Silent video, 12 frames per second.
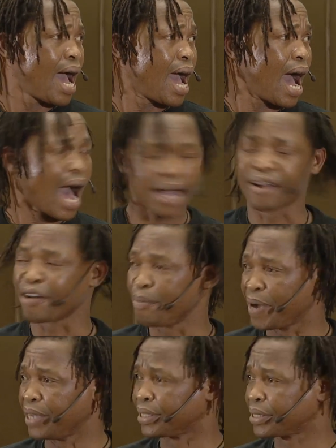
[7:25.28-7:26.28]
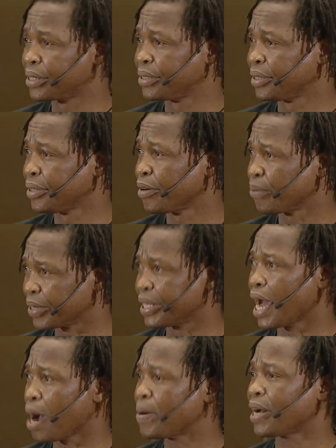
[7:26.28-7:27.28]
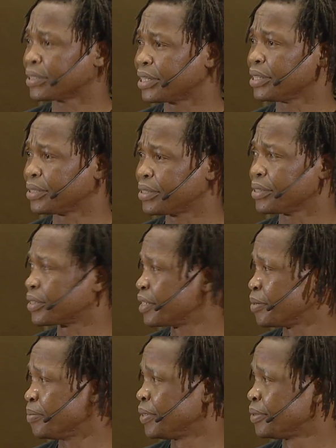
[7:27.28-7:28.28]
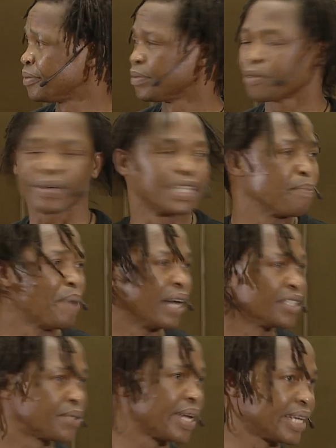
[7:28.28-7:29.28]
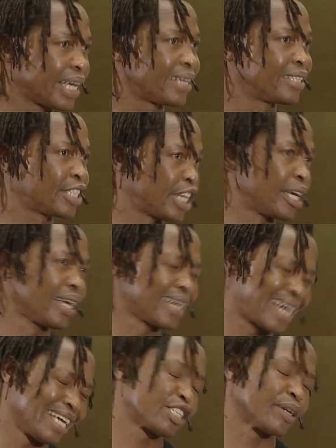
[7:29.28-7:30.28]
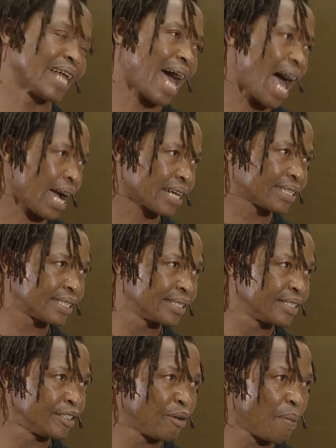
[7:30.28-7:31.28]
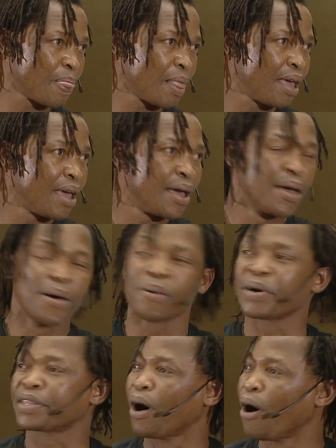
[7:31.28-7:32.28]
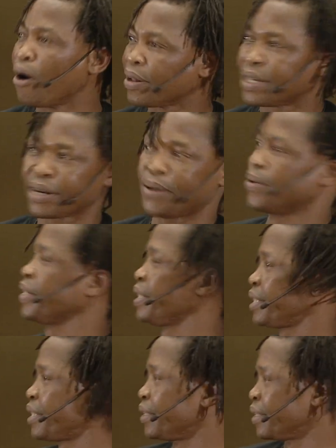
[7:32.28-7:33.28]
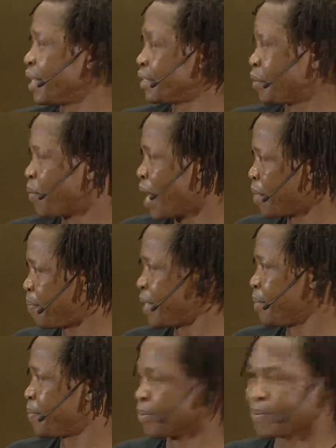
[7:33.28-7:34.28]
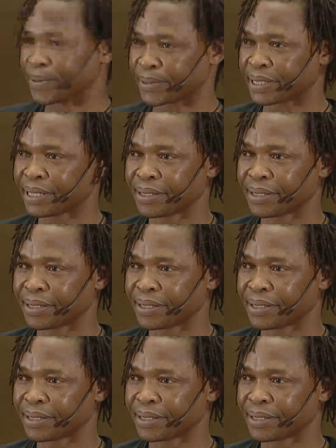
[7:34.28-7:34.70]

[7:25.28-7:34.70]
agreements with the apartheid system, with the Bantu Education Act, with all the conditions that the white people put